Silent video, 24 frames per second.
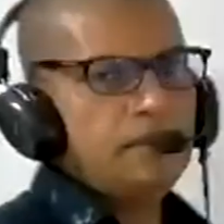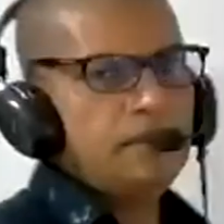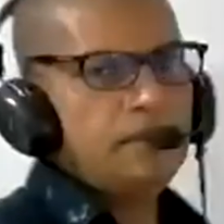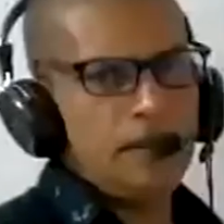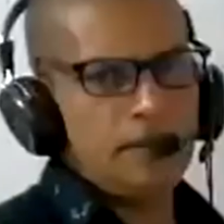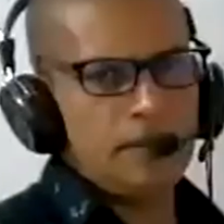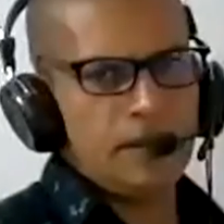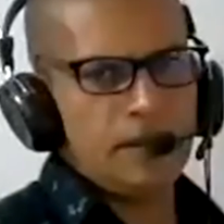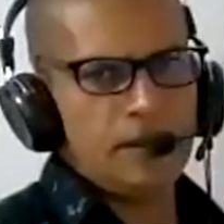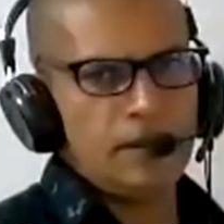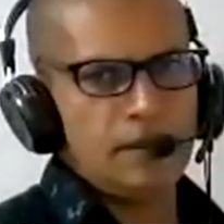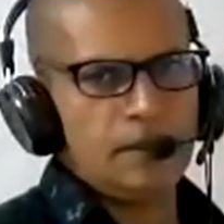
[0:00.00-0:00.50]

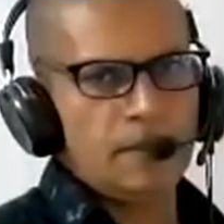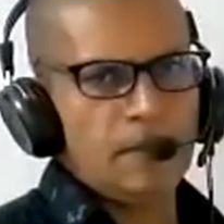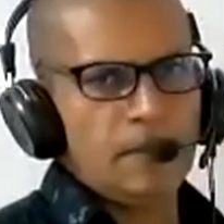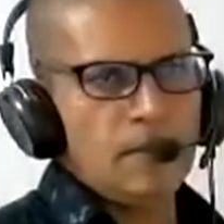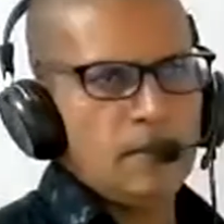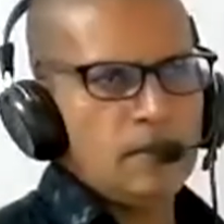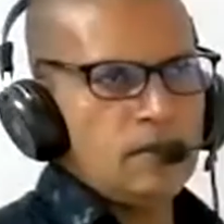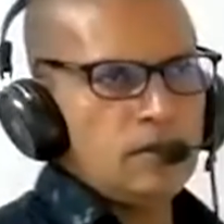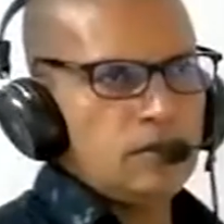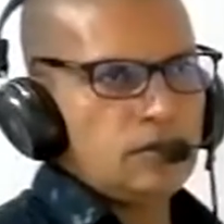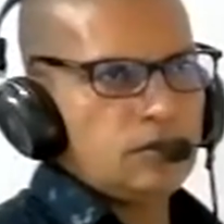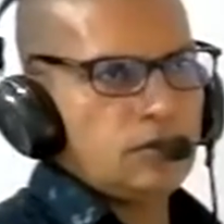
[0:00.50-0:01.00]
memory.
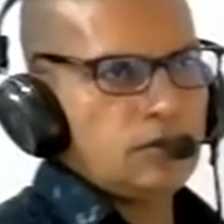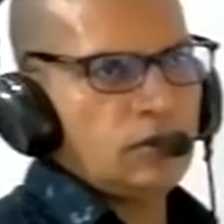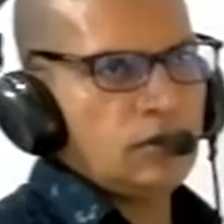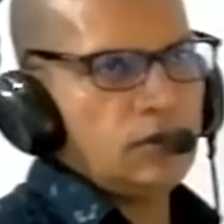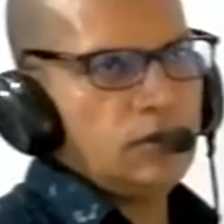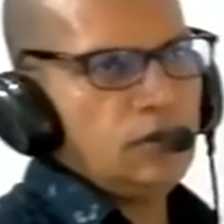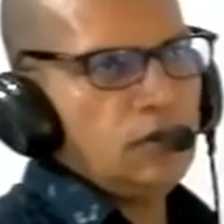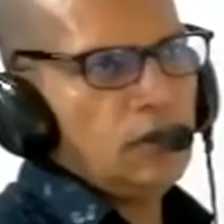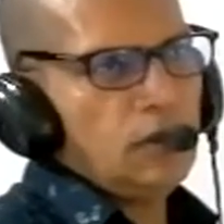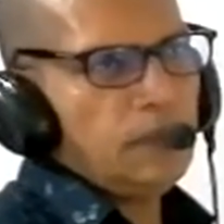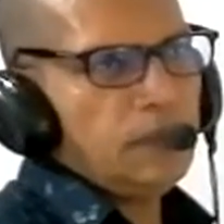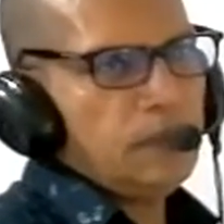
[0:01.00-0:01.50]
So
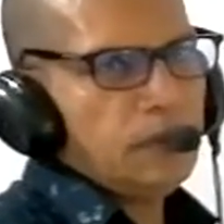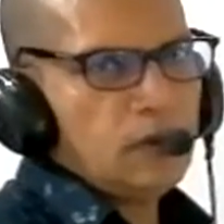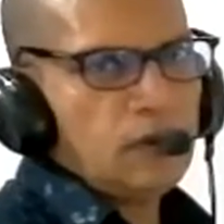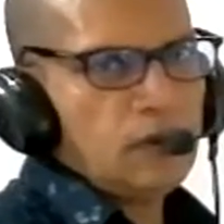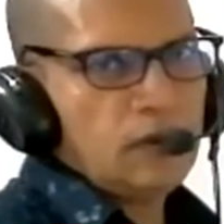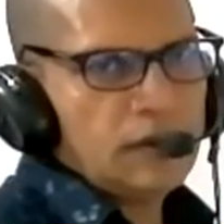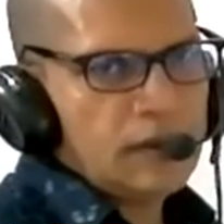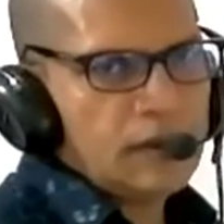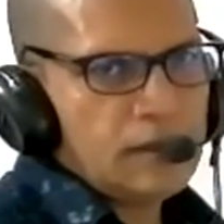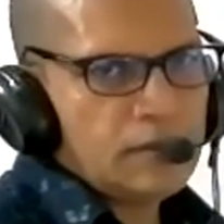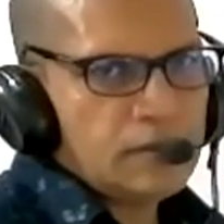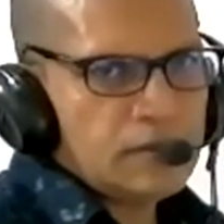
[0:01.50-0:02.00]
your
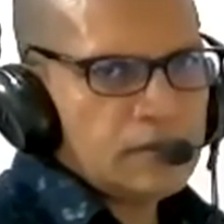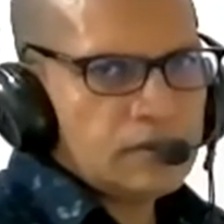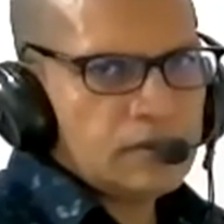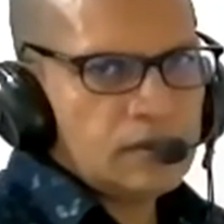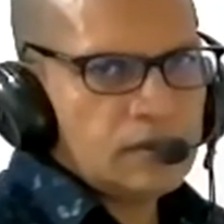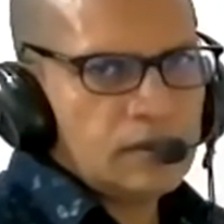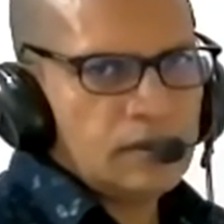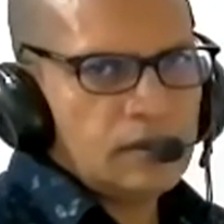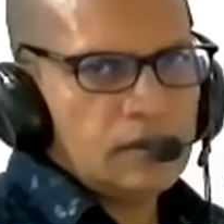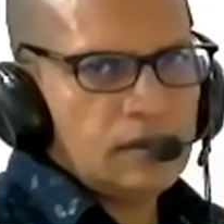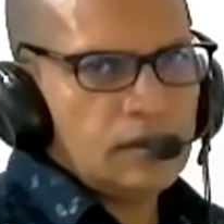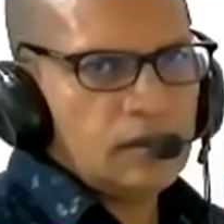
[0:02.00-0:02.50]
programs
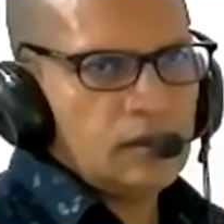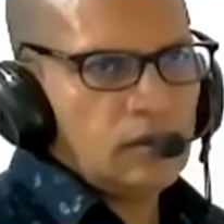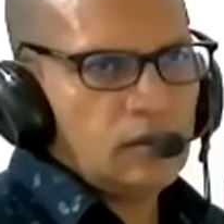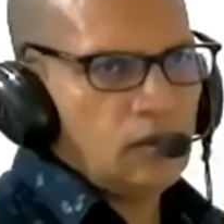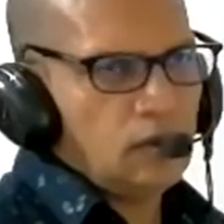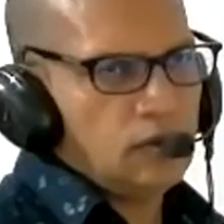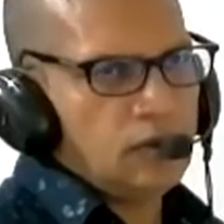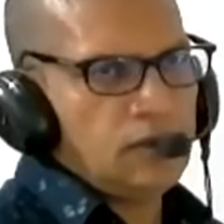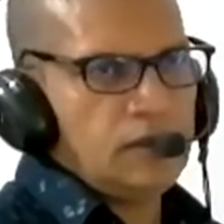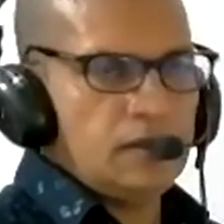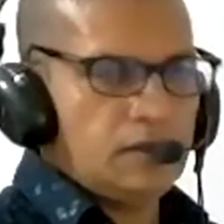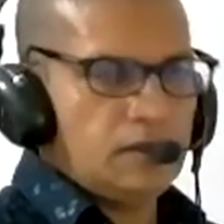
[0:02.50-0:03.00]

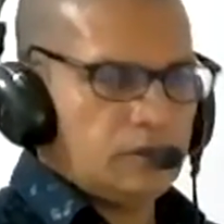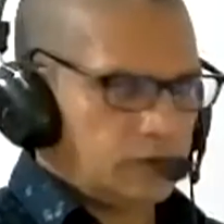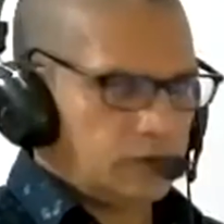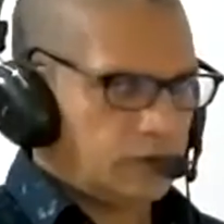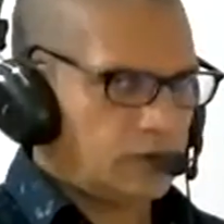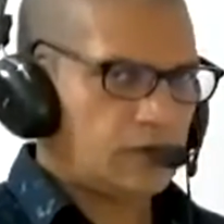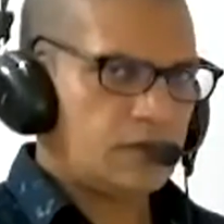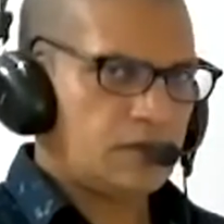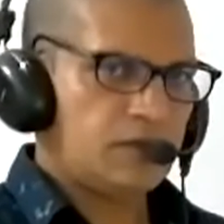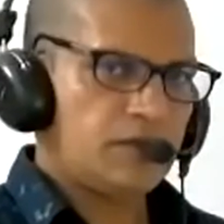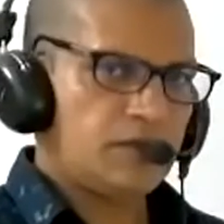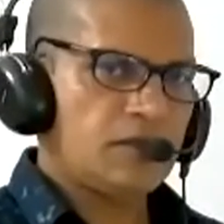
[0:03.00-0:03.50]
or the
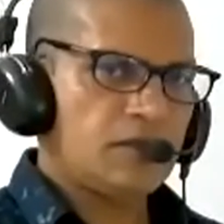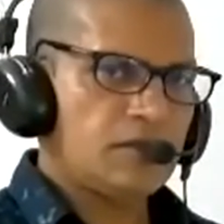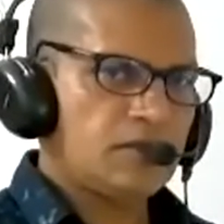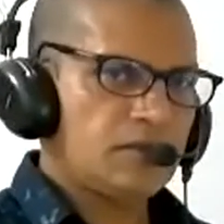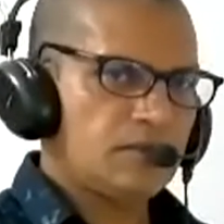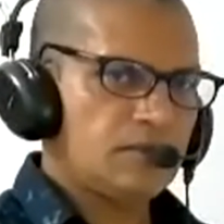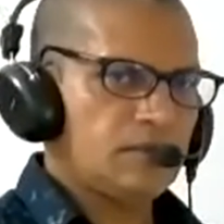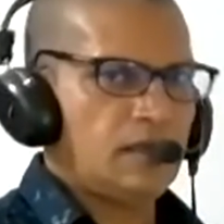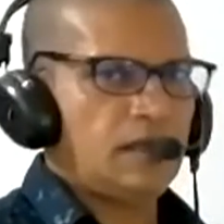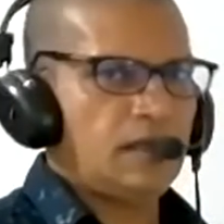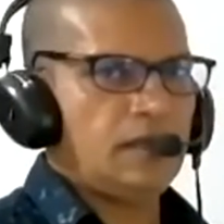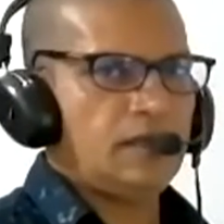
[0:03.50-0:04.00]
instructions
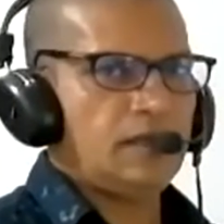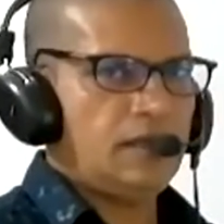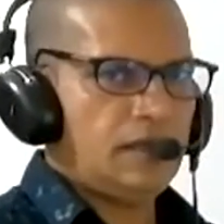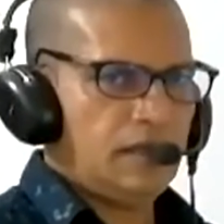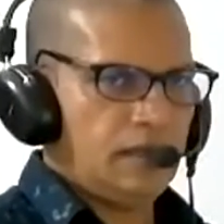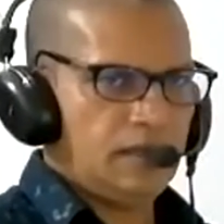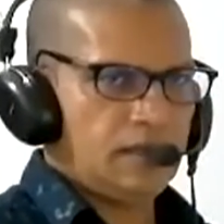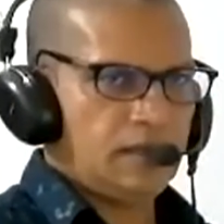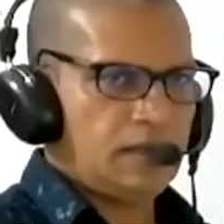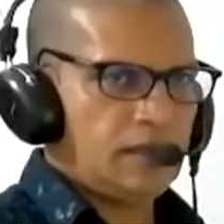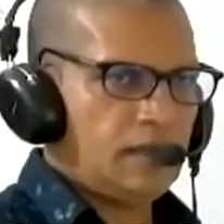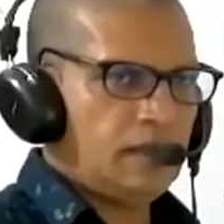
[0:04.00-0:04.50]
and
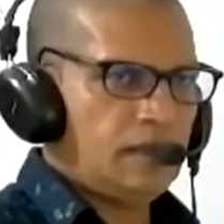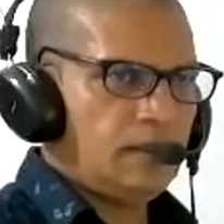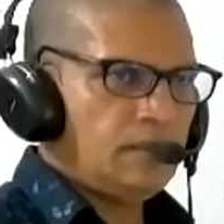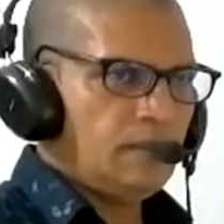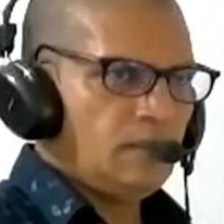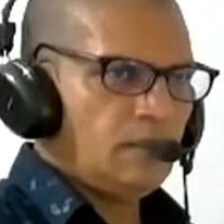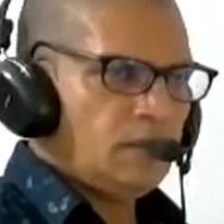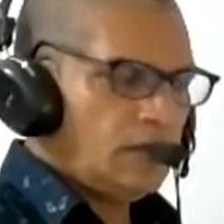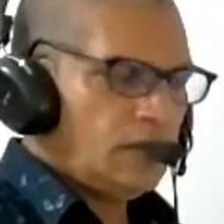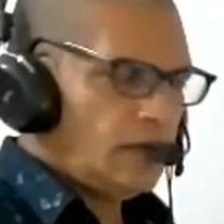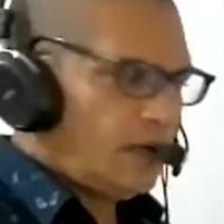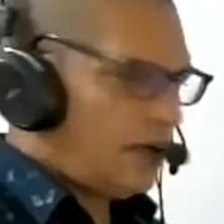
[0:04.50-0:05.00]
data
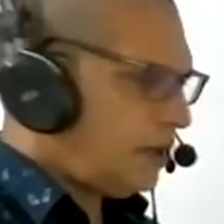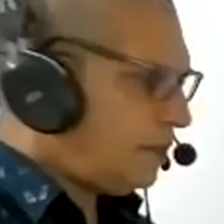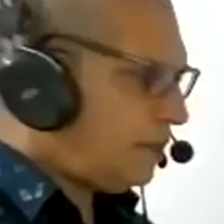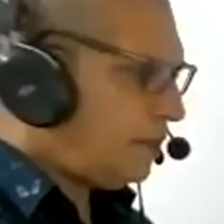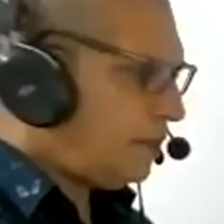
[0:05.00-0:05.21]
are